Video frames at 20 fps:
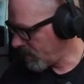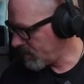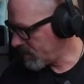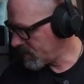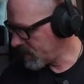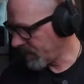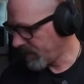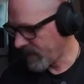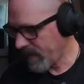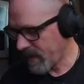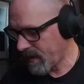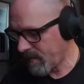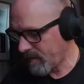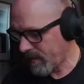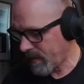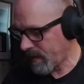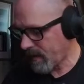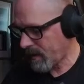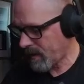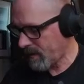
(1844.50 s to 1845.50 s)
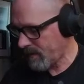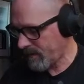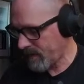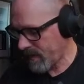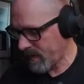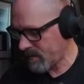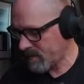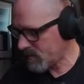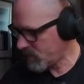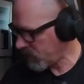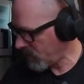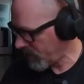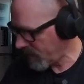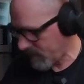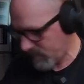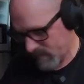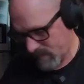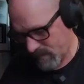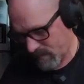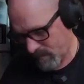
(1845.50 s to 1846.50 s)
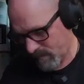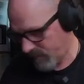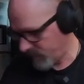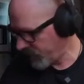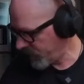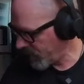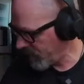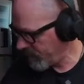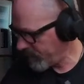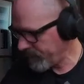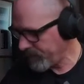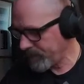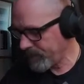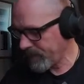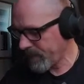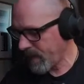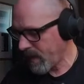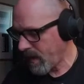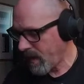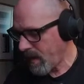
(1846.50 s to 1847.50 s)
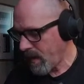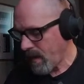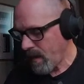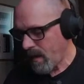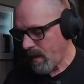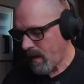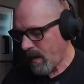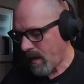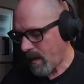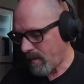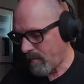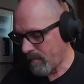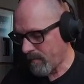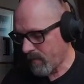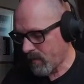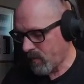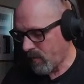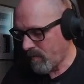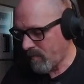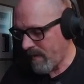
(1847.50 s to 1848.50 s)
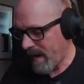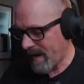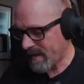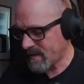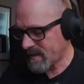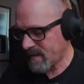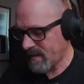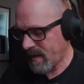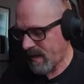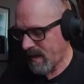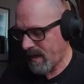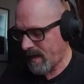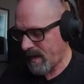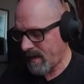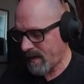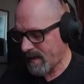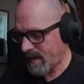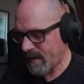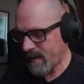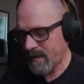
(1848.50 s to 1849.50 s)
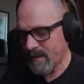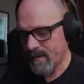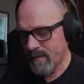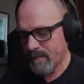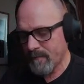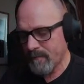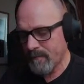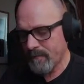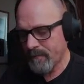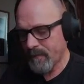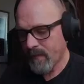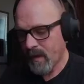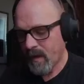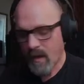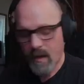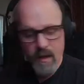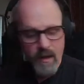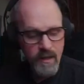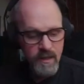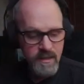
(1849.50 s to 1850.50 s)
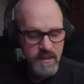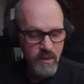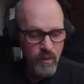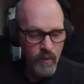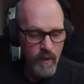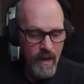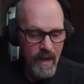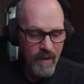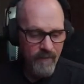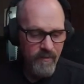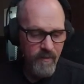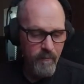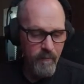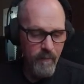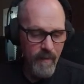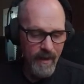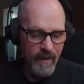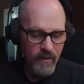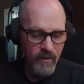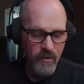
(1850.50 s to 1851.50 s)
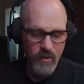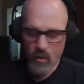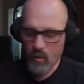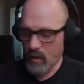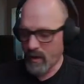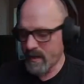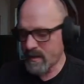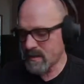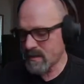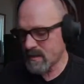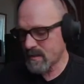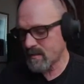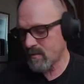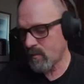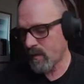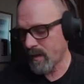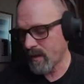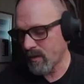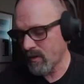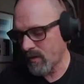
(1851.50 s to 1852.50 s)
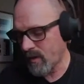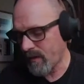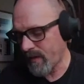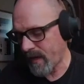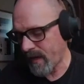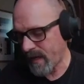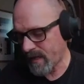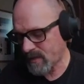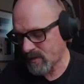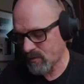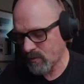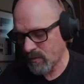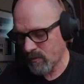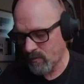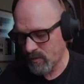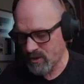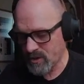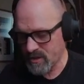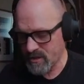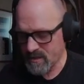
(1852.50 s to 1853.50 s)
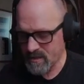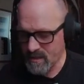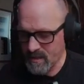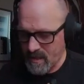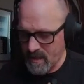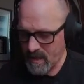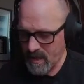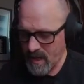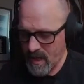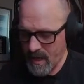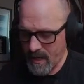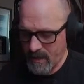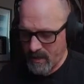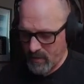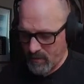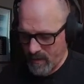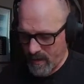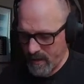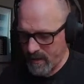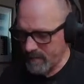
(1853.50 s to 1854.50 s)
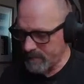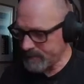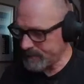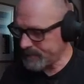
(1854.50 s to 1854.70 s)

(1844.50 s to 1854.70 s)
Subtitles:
Take that back out. That's where that was coming from. Going back to the hi-hat again. So we have the metal noise. We can go to the next one, which is the 808.